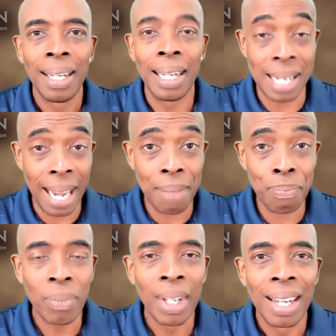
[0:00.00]
His
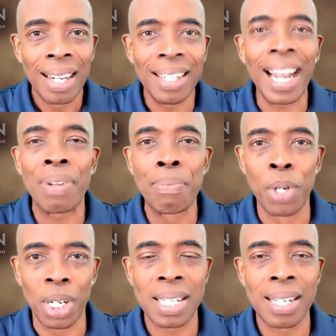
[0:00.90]
name, David
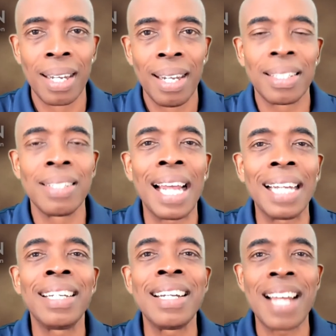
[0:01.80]
Brooks, the
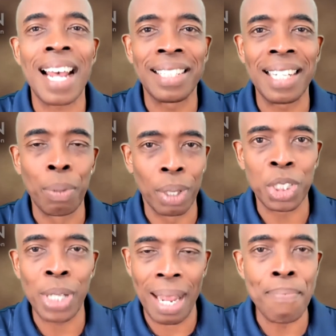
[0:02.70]
1990 world
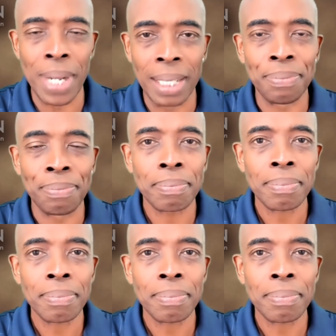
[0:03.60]
champion.